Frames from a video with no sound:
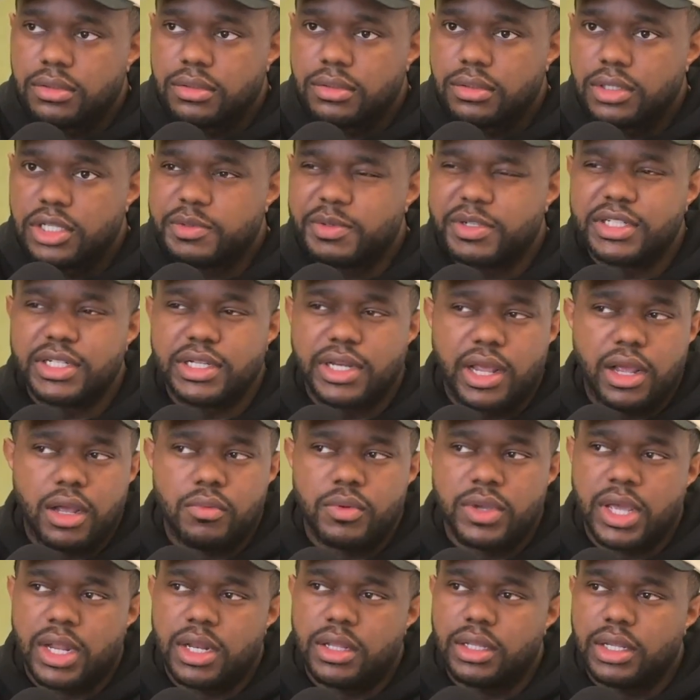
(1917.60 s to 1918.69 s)
Especially now,
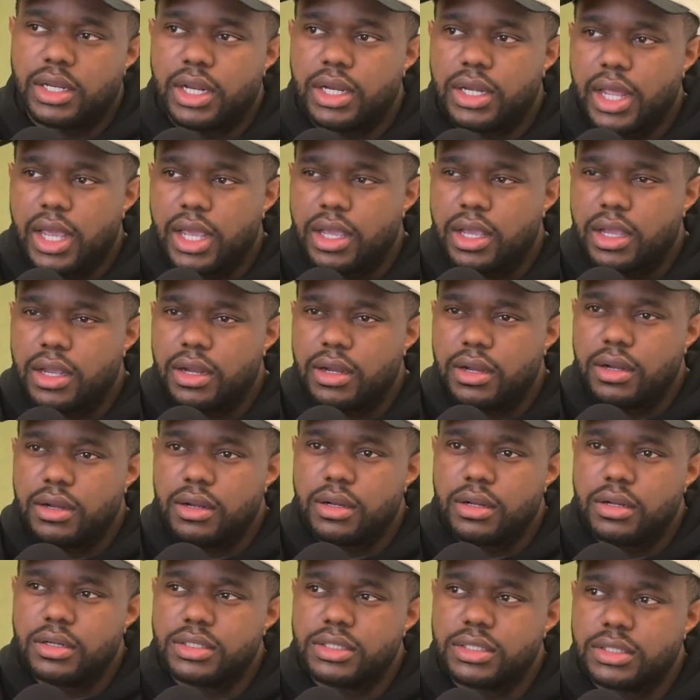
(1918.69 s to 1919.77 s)
we kind of looking at
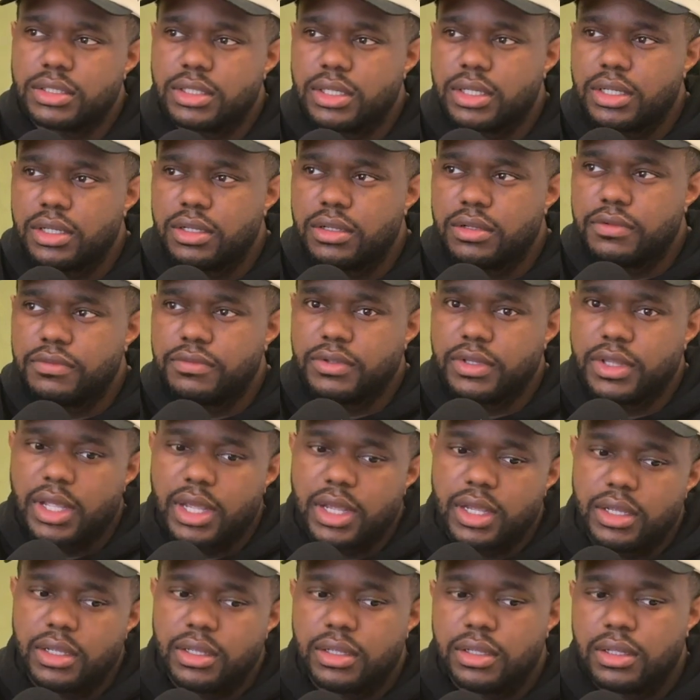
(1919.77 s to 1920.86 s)
daycares and stuff. And
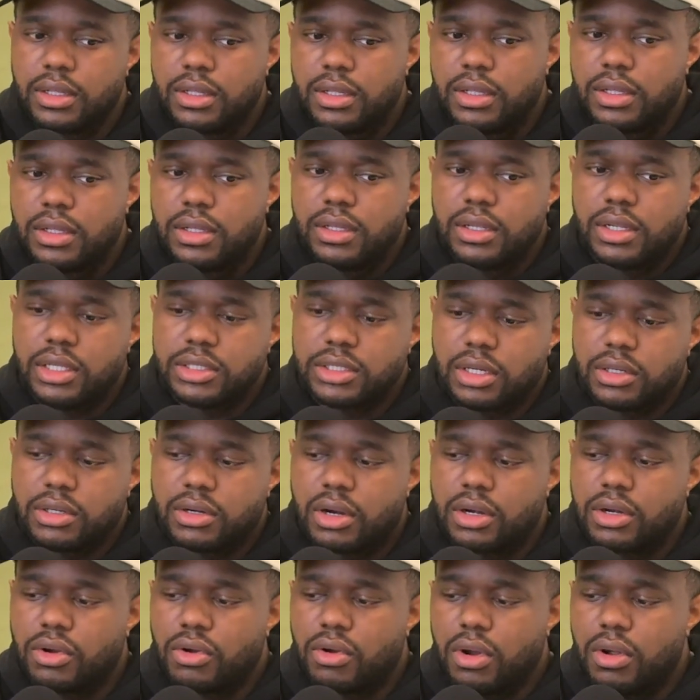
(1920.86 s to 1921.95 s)
like, as our
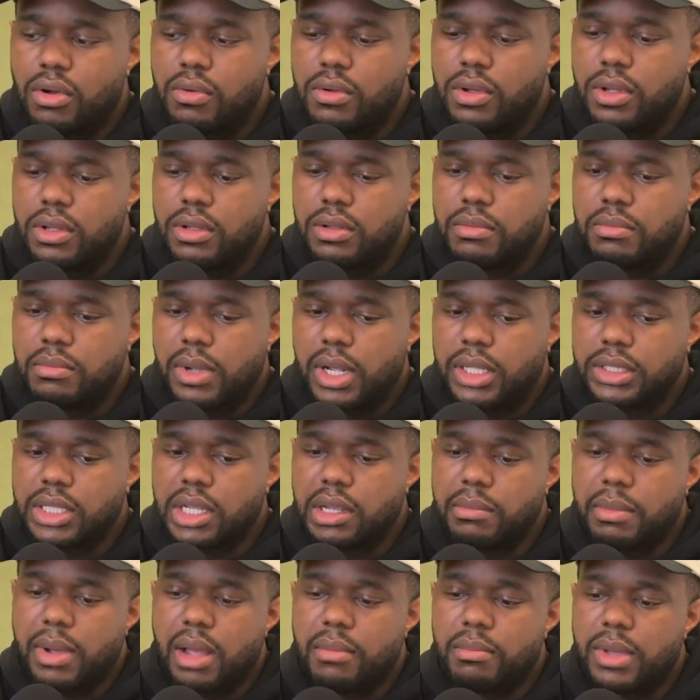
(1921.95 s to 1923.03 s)
daughter grow up, I
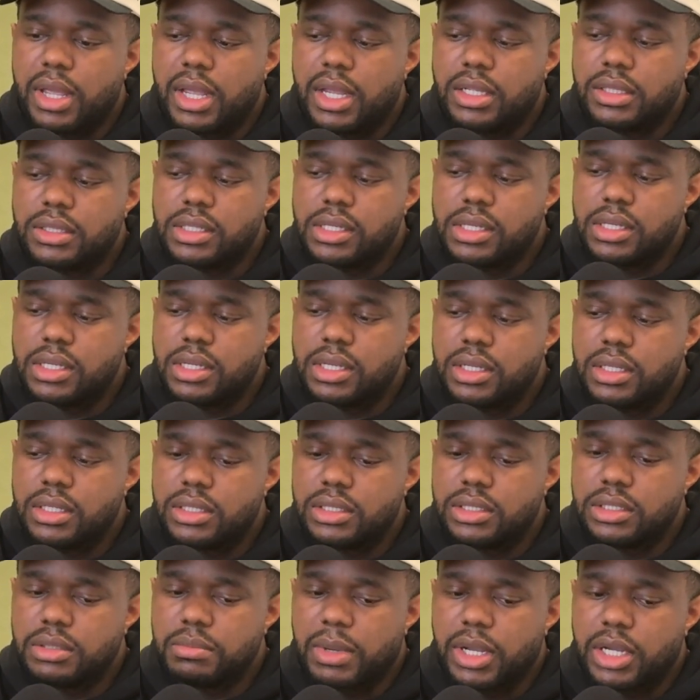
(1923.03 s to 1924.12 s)
think my main thing is
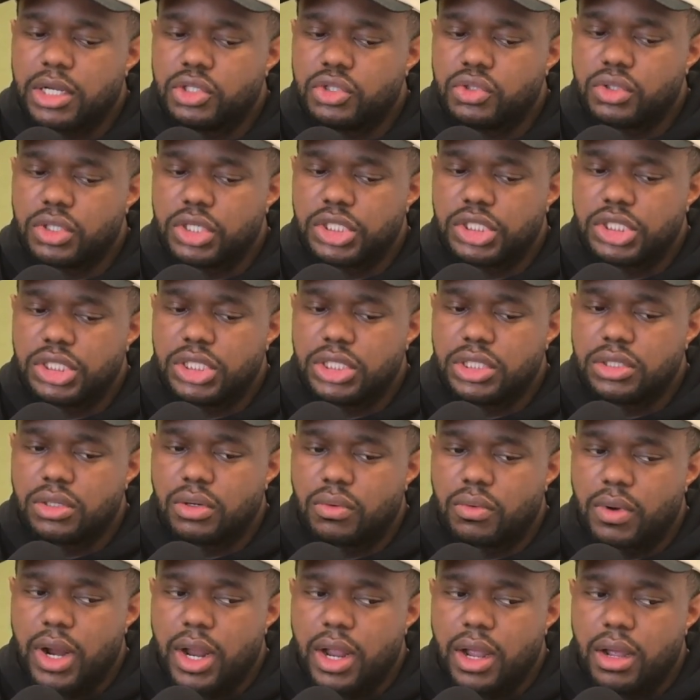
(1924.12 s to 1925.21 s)
just making sure that she's
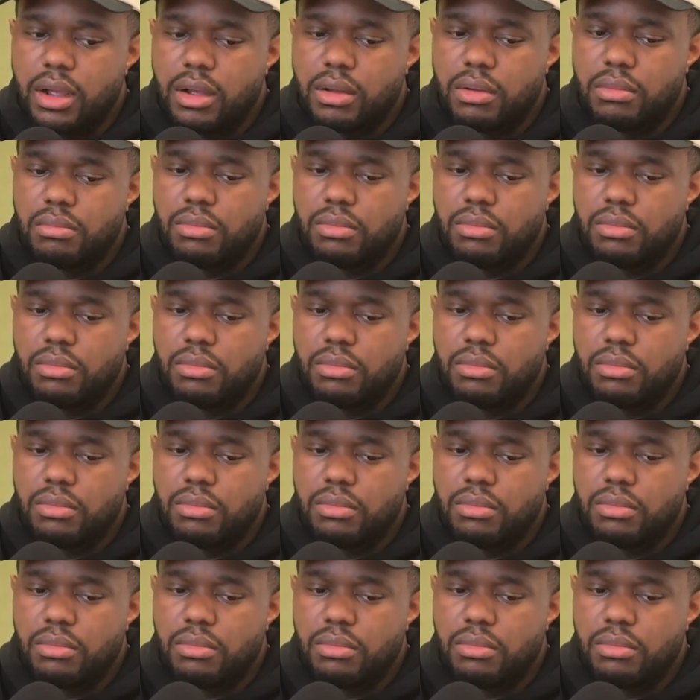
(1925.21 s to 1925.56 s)
around